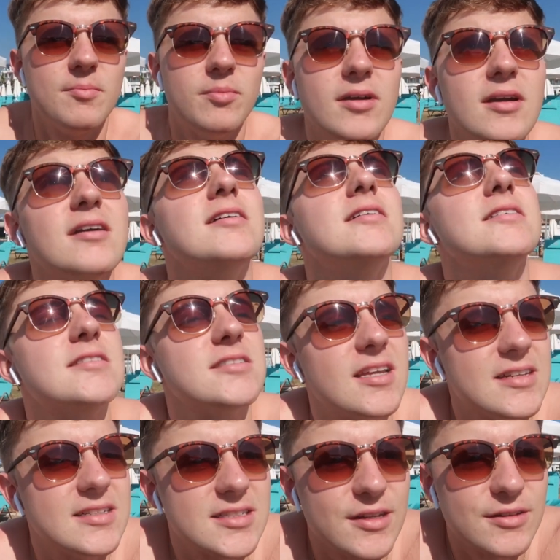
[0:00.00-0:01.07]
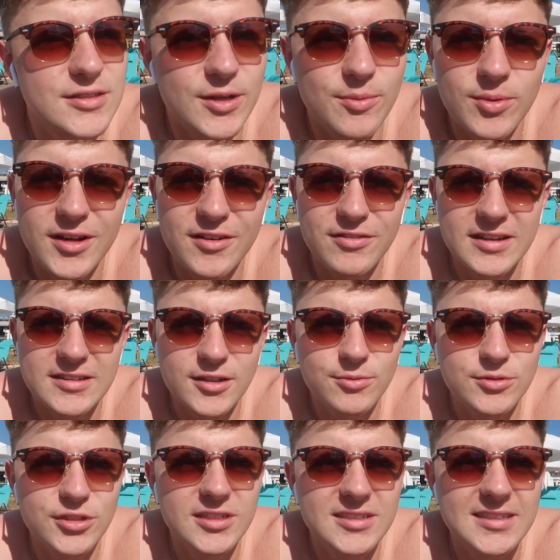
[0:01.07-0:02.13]
But the sun is out, so perfect
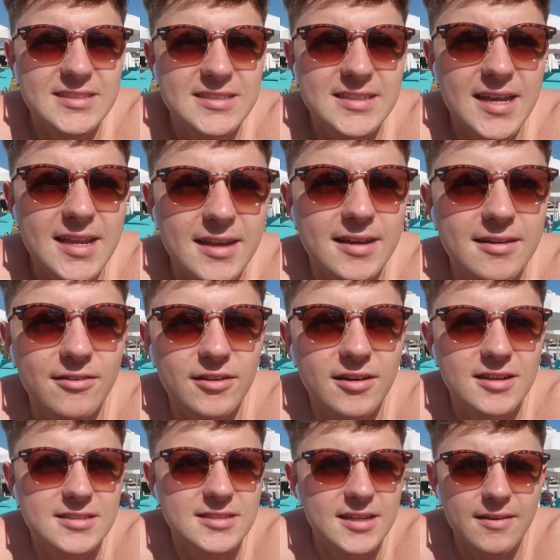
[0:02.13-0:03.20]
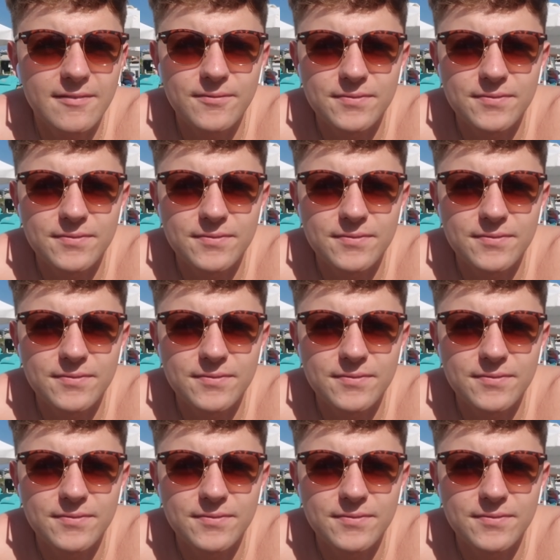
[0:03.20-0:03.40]
opportunity to tan on the last day.